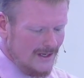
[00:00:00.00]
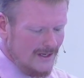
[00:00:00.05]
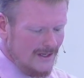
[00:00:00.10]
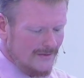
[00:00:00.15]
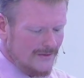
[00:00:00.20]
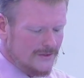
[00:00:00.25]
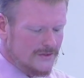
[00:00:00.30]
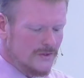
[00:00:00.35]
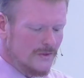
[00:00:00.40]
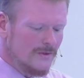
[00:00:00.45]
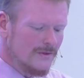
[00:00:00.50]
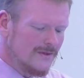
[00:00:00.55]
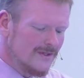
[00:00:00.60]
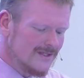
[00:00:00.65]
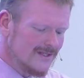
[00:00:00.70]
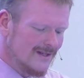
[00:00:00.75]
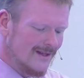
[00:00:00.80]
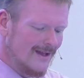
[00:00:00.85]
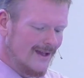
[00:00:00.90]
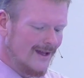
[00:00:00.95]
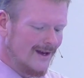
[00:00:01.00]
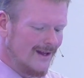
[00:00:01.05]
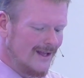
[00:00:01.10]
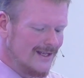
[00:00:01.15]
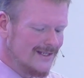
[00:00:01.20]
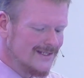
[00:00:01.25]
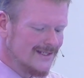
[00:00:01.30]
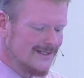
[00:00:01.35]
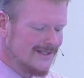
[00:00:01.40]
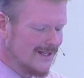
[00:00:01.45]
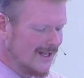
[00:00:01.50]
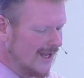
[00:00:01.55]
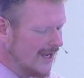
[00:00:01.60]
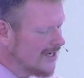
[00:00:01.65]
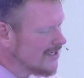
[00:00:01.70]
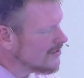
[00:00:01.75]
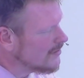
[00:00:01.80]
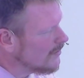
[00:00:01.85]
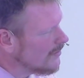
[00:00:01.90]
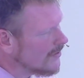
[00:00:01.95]
The truth is that, as is the
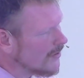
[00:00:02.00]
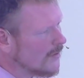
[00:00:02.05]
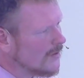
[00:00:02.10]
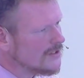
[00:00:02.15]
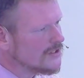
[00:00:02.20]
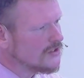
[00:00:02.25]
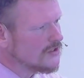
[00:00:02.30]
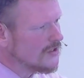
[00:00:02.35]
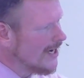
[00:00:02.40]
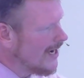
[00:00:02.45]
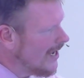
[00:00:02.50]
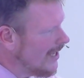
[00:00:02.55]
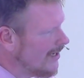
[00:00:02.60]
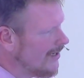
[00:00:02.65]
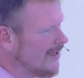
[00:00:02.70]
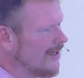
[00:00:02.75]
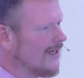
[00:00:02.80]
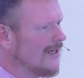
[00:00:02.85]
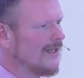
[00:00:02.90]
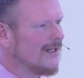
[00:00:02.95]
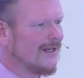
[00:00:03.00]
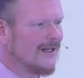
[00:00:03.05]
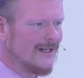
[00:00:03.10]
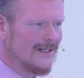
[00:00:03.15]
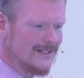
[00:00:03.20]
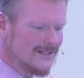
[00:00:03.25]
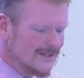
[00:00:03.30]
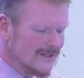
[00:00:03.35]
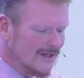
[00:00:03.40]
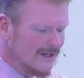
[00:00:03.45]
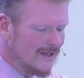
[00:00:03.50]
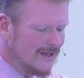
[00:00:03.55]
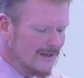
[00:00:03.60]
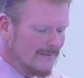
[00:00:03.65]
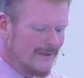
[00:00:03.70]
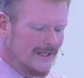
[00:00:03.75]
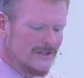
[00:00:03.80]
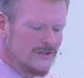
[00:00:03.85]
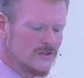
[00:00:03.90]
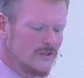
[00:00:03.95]
case with Christianity and
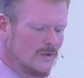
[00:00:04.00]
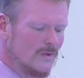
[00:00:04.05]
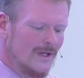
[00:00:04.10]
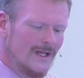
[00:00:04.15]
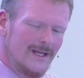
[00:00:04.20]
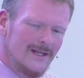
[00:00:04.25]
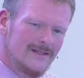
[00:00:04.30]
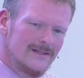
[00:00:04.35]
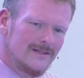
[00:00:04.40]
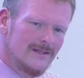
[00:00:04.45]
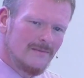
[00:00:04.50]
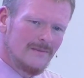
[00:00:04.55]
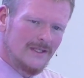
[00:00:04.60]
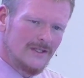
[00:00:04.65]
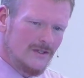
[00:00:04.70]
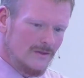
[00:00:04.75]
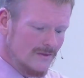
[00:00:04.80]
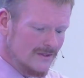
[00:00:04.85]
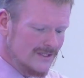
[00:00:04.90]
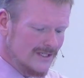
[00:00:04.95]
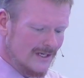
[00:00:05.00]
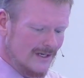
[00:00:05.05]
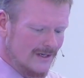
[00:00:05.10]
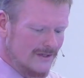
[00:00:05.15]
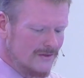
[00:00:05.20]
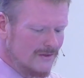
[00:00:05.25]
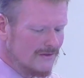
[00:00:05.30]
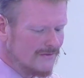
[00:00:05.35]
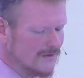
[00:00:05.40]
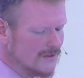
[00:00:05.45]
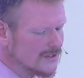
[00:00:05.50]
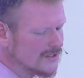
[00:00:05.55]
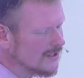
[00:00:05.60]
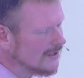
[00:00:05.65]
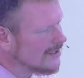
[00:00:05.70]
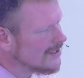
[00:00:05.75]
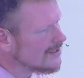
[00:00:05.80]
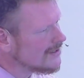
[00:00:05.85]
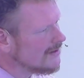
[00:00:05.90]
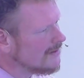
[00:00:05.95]
Islam and Judaism and Unitarian
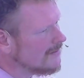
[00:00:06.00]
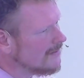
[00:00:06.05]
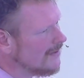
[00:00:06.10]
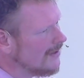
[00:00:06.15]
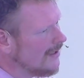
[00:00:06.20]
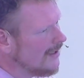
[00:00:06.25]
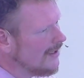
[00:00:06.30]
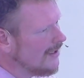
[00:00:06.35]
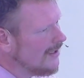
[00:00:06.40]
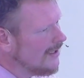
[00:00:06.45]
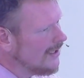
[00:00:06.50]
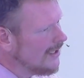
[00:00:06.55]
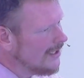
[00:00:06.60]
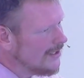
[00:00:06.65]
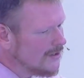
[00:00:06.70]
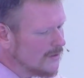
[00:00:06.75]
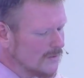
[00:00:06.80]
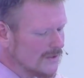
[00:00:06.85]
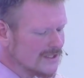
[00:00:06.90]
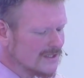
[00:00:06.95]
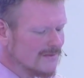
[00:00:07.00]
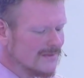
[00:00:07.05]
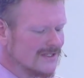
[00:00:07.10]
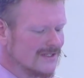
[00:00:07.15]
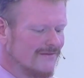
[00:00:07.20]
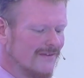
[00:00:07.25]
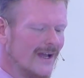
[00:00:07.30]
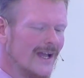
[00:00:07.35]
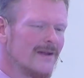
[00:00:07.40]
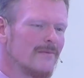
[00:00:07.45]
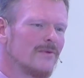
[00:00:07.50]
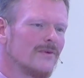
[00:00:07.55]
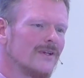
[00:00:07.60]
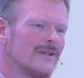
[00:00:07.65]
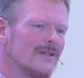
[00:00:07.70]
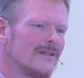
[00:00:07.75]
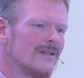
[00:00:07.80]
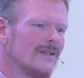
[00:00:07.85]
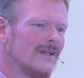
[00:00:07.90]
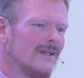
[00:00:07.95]
Universalism, Hinduism is a
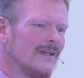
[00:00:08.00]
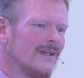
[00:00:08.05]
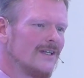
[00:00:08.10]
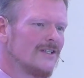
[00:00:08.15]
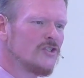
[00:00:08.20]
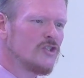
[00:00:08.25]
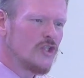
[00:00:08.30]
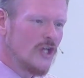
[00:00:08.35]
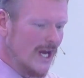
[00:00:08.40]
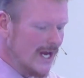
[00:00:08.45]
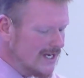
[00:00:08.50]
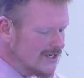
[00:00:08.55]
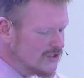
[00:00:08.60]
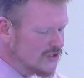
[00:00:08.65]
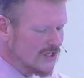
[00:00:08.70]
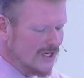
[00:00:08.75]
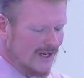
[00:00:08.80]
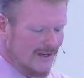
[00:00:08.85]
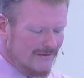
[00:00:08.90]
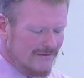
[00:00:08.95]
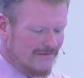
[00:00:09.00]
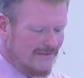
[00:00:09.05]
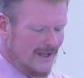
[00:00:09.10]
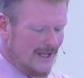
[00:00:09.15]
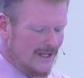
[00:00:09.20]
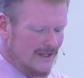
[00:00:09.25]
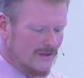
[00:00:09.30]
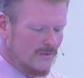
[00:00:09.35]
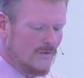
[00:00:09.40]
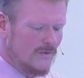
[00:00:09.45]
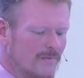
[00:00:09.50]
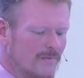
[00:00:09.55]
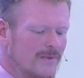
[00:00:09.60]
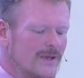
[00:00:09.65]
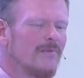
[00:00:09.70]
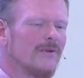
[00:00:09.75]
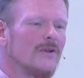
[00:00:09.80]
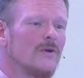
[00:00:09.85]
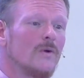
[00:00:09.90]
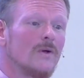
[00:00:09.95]
vibrant, changing faith
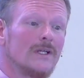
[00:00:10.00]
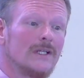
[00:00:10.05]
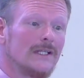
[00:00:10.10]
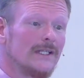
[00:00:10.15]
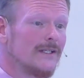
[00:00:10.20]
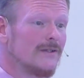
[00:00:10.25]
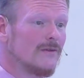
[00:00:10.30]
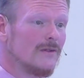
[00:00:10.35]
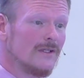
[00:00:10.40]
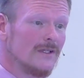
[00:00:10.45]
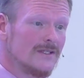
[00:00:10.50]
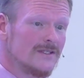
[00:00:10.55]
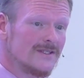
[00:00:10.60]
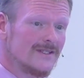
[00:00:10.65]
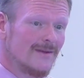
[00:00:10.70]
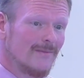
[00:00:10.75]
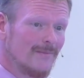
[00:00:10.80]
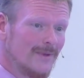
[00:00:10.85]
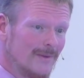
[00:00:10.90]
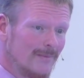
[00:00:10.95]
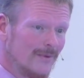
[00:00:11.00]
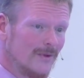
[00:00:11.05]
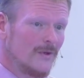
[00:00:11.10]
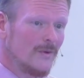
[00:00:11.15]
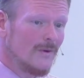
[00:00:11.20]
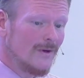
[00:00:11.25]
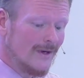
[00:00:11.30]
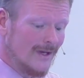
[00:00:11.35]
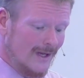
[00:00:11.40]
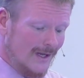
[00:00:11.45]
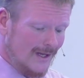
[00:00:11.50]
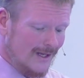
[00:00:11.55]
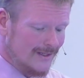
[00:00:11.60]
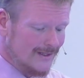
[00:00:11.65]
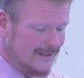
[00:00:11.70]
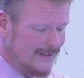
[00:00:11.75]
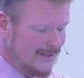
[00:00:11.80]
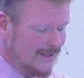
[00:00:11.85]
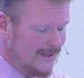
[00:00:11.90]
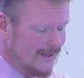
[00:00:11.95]
people who are literalists and people who are
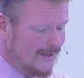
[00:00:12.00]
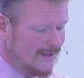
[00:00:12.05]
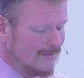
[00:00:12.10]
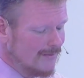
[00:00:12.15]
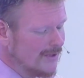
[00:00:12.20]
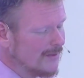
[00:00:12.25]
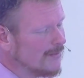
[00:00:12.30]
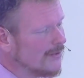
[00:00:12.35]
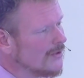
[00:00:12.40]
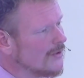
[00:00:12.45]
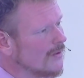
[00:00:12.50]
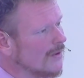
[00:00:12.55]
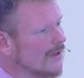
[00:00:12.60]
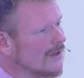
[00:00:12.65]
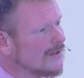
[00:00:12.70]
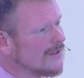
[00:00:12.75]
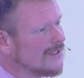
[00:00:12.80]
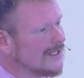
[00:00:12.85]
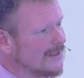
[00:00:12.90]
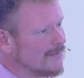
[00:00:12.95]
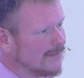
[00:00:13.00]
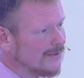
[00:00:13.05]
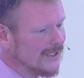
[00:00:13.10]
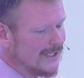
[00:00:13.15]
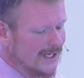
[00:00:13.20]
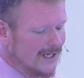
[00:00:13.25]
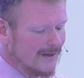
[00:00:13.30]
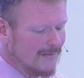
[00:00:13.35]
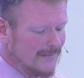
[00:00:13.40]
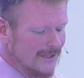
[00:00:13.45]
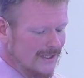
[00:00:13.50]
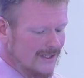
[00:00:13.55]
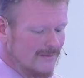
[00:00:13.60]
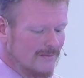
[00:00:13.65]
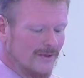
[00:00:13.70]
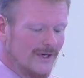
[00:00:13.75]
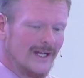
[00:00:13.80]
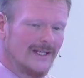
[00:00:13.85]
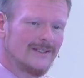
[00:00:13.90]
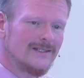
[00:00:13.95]
not, people who are deeply
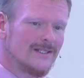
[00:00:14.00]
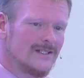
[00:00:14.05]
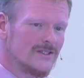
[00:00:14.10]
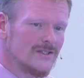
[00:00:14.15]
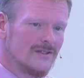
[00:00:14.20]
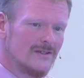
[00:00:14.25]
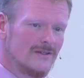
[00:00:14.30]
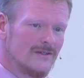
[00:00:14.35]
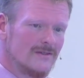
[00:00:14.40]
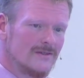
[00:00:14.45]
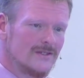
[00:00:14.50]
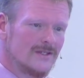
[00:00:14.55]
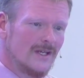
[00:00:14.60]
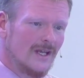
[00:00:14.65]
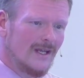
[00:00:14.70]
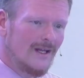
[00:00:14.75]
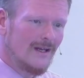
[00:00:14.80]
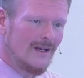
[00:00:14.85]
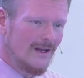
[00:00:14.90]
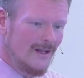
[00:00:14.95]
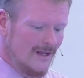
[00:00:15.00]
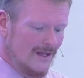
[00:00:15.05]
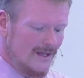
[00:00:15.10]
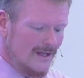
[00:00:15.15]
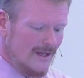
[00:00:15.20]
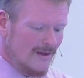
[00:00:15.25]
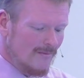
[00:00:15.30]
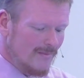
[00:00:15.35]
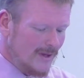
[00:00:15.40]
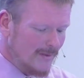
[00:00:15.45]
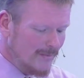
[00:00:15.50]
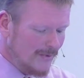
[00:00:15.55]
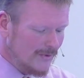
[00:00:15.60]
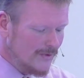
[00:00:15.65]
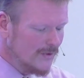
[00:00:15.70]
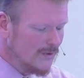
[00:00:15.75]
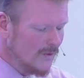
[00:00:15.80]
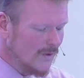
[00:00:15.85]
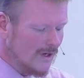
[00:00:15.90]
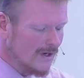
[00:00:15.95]
committed practitioners and people
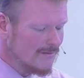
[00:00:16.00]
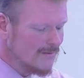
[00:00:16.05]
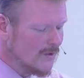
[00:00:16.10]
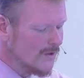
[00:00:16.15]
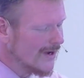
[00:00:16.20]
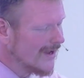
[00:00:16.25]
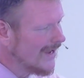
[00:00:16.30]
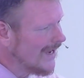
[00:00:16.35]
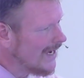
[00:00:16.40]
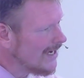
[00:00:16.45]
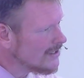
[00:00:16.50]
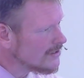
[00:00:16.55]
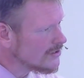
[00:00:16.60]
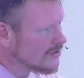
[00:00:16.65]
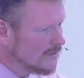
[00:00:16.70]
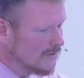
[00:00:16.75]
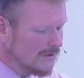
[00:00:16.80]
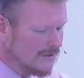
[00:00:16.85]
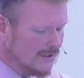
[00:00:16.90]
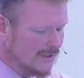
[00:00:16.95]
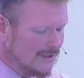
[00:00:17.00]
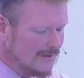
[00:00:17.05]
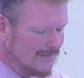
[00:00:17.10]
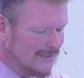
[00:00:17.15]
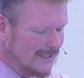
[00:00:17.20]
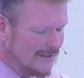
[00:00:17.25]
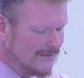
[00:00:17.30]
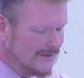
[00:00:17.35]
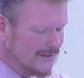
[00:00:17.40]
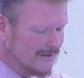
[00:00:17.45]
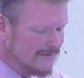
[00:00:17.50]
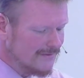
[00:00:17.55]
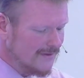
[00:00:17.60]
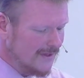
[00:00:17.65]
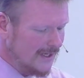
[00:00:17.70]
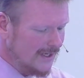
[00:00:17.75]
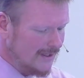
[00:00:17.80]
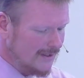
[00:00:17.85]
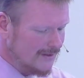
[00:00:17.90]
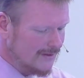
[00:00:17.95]
who are more casual about their
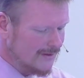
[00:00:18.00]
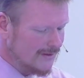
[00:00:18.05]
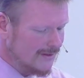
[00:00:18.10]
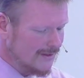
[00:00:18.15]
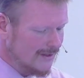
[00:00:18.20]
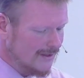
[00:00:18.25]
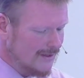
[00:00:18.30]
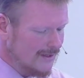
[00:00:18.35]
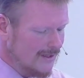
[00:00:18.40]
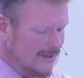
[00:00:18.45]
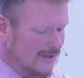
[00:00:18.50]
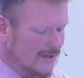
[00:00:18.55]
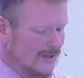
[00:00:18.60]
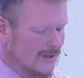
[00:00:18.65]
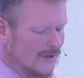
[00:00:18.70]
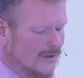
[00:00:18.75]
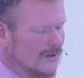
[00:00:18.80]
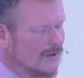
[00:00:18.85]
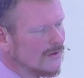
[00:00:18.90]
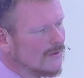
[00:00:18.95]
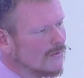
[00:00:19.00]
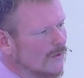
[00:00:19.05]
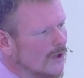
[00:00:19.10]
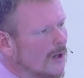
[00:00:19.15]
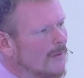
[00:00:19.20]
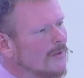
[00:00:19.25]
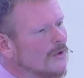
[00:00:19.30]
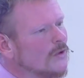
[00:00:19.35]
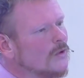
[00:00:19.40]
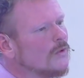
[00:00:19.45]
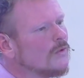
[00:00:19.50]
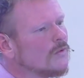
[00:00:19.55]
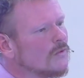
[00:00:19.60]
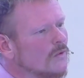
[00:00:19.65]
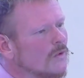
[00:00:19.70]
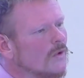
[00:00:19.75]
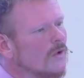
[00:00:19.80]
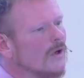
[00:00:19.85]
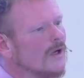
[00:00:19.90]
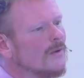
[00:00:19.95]
faith. Ramohun
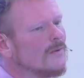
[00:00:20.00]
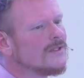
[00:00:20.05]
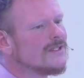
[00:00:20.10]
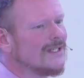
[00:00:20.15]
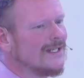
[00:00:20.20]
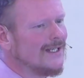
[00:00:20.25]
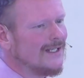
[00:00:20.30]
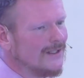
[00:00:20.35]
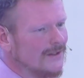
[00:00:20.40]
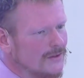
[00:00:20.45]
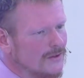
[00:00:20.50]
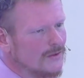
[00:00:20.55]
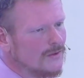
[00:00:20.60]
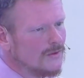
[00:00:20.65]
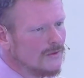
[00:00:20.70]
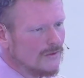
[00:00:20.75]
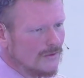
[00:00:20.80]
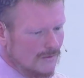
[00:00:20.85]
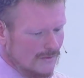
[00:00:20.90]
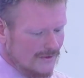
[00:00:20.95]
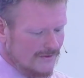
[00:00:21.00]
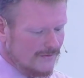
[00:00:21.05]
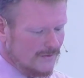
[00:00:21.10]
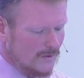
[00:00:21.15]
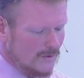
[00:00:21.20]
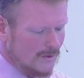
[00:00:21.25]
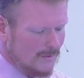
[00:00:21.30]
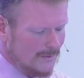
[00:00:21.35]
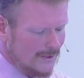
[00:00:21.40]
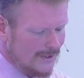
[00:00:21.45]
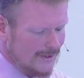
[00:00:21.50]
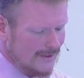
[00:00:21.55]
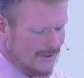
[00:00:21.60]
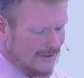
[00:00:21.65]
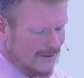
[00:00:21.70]
Roy was a Hindu reformer.